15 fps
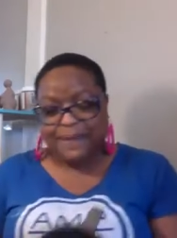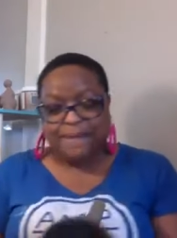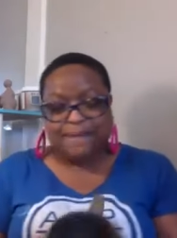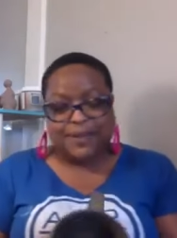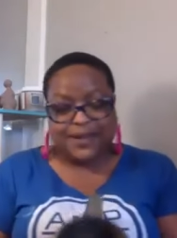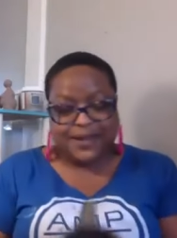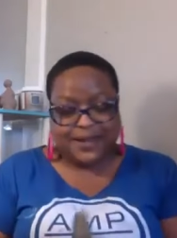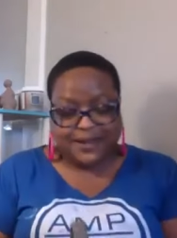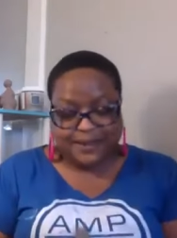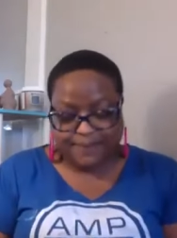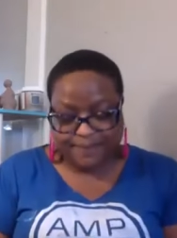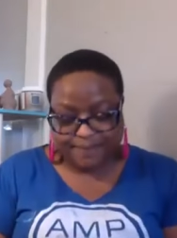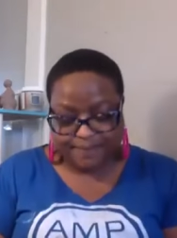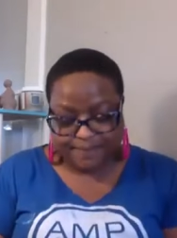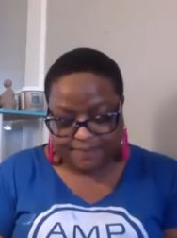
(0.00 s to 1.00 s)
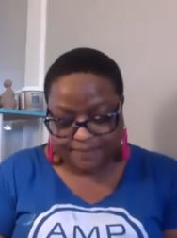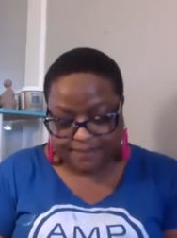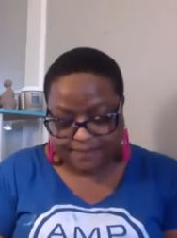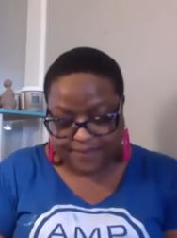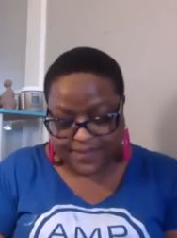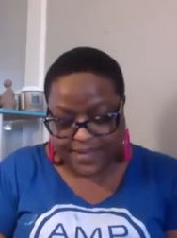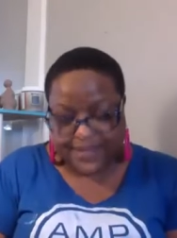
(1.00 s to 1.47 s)
but um,
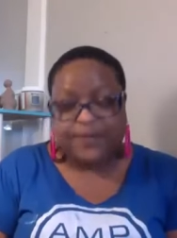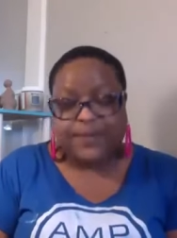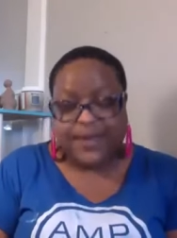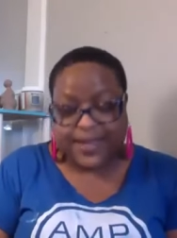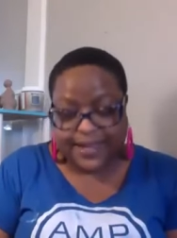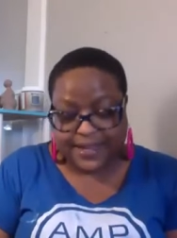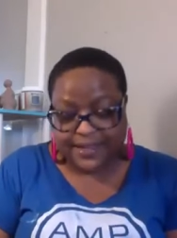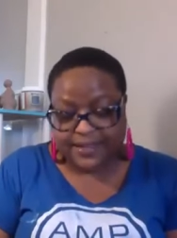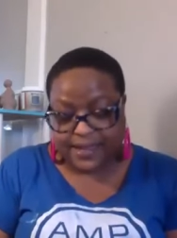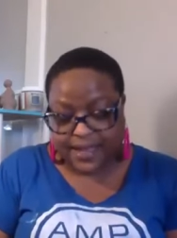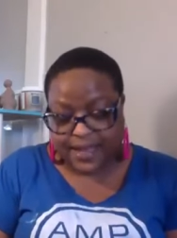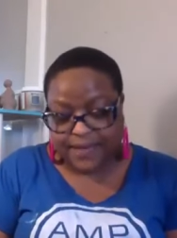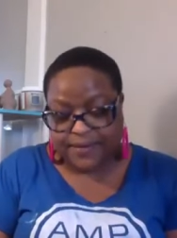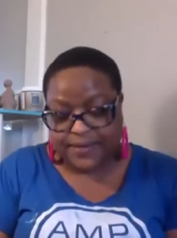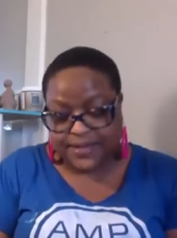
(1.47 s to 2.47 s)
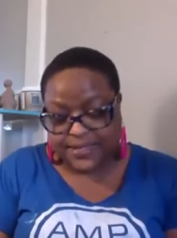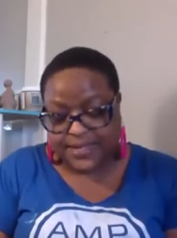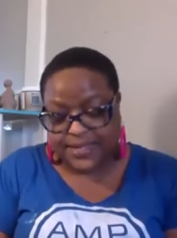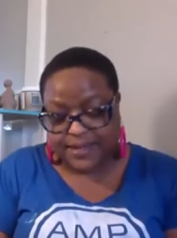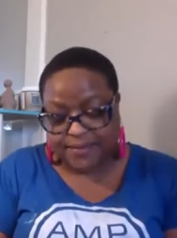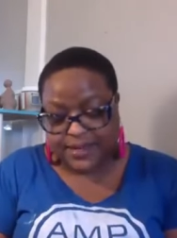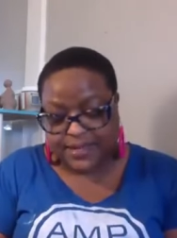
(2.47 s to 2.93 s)
anyway, I went to
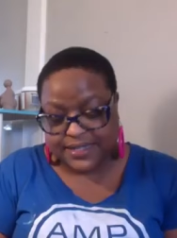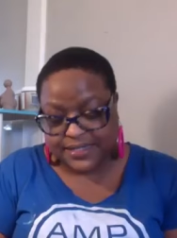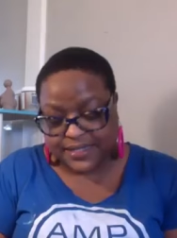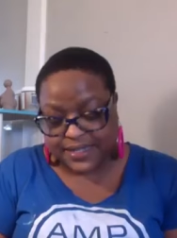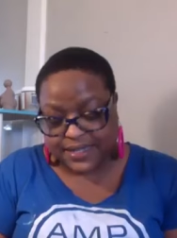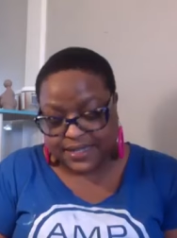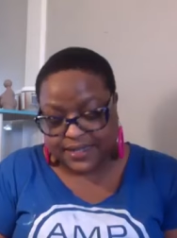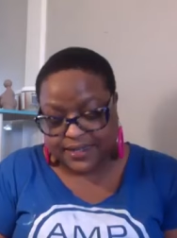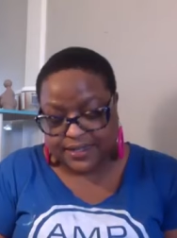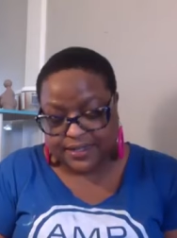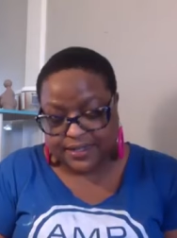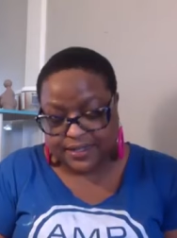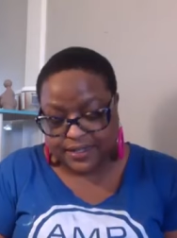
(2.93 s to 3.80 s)
him and I said,